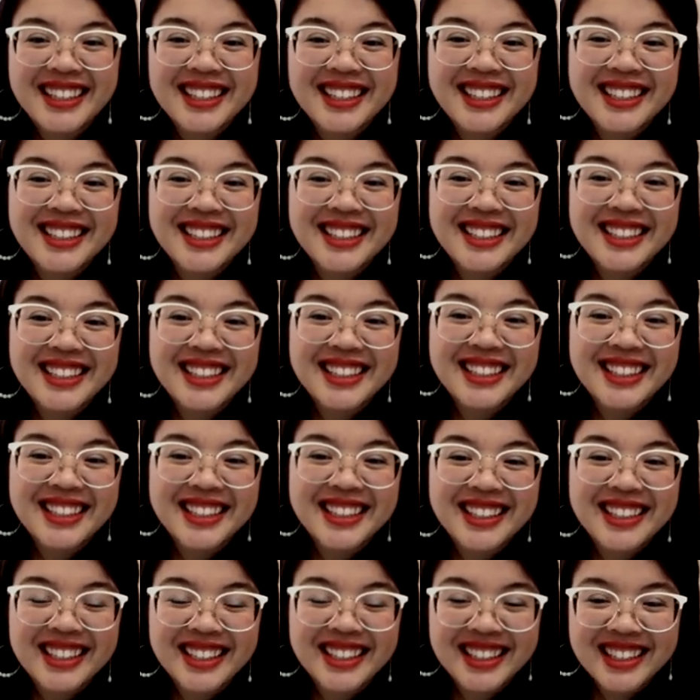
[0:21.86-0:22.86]

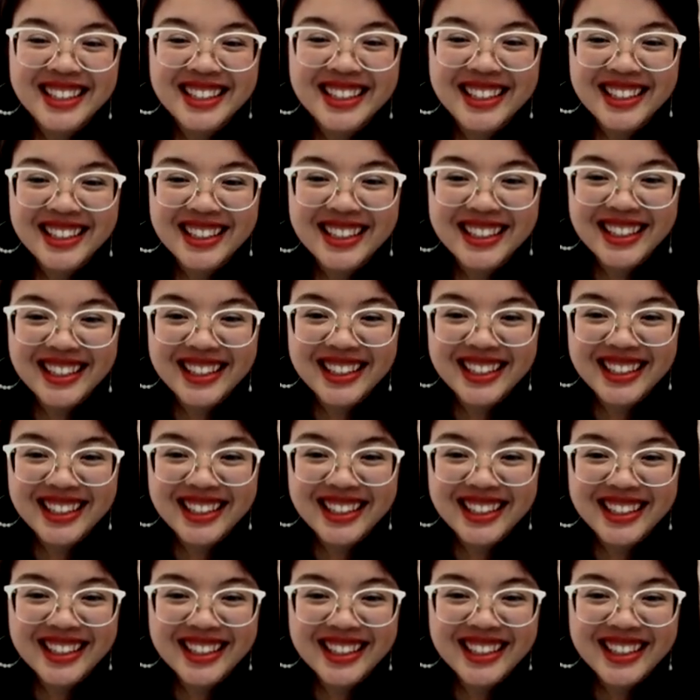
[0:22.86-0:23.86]

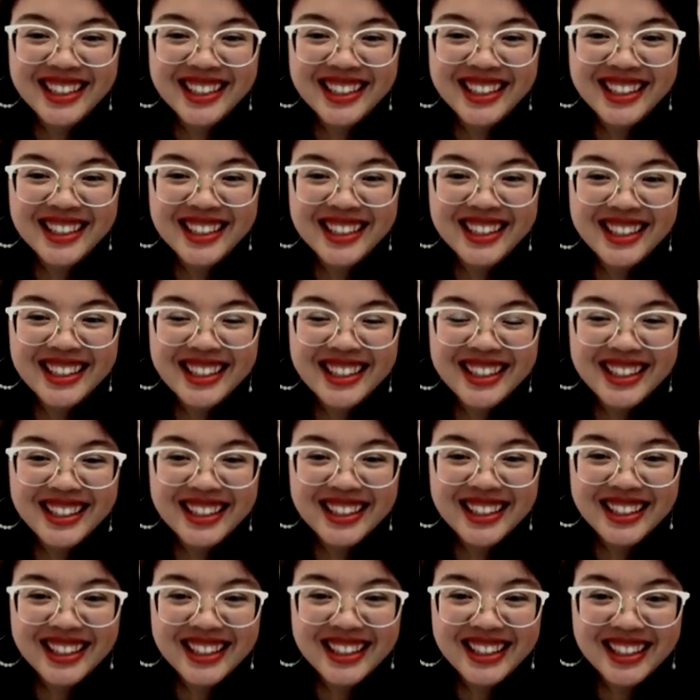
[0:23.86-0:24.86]

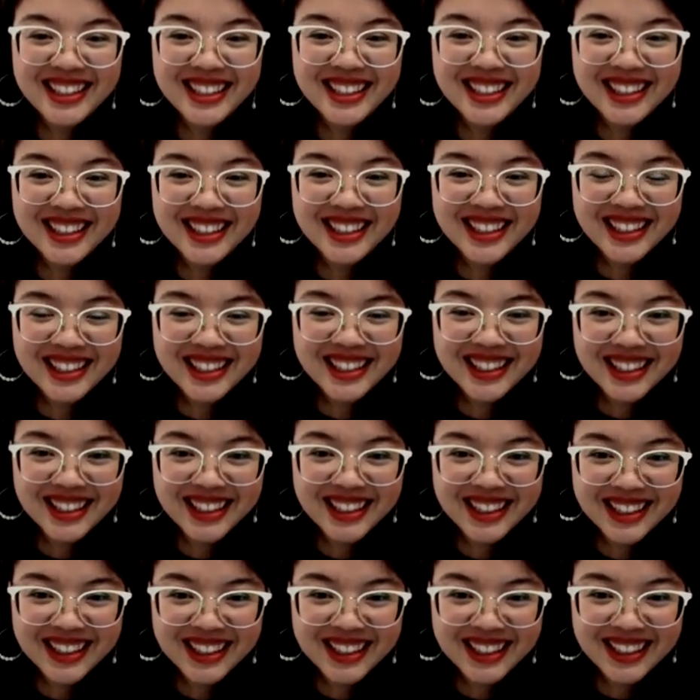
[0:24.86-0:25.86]

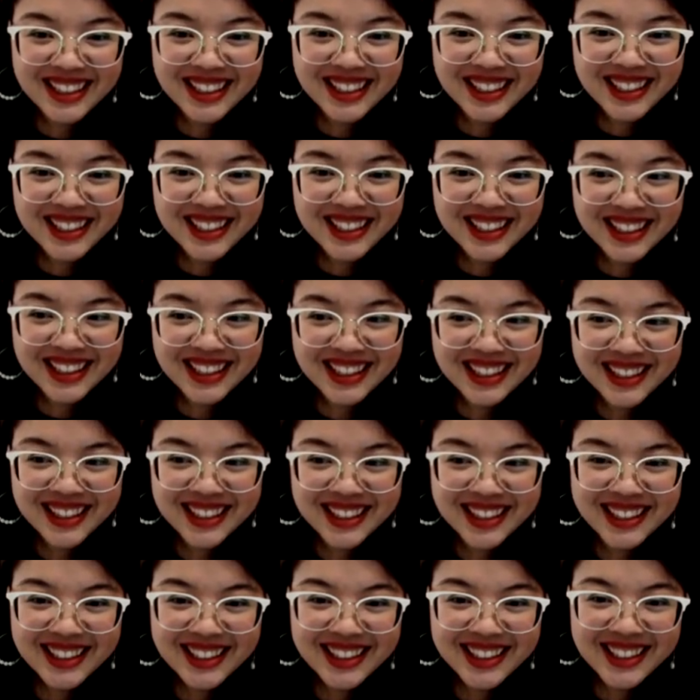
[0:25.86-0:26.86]

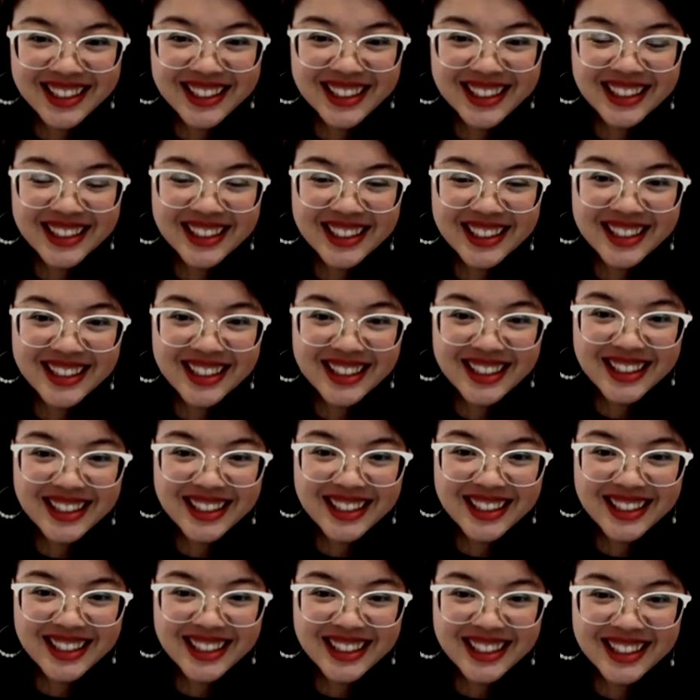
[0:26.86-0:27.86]

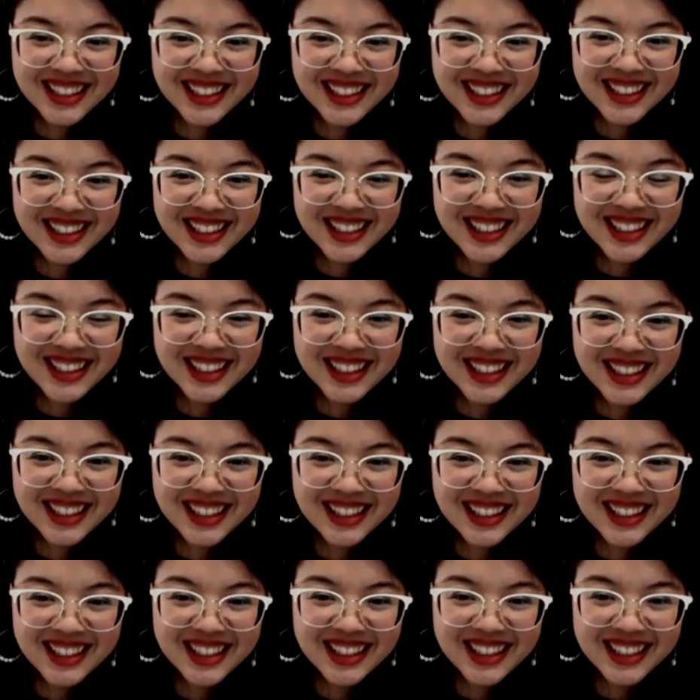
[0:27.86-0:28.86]

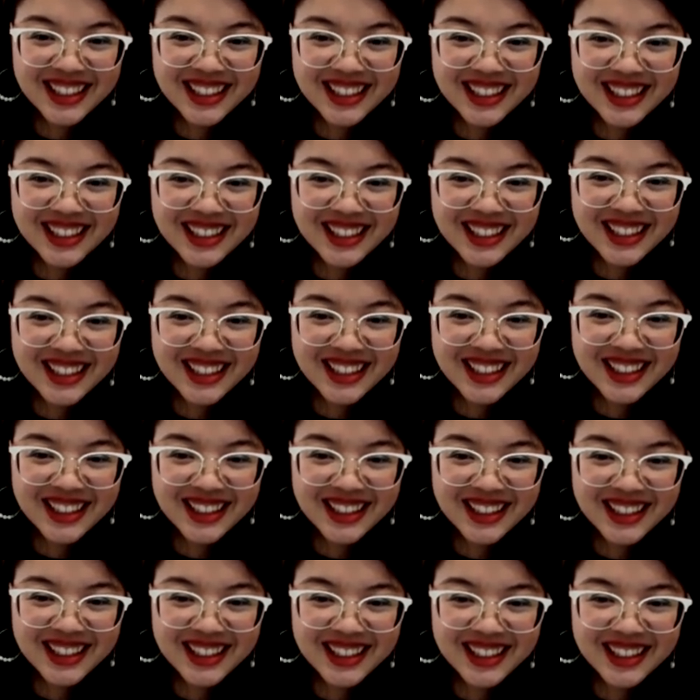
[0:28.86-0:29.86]
The person shown says nothing.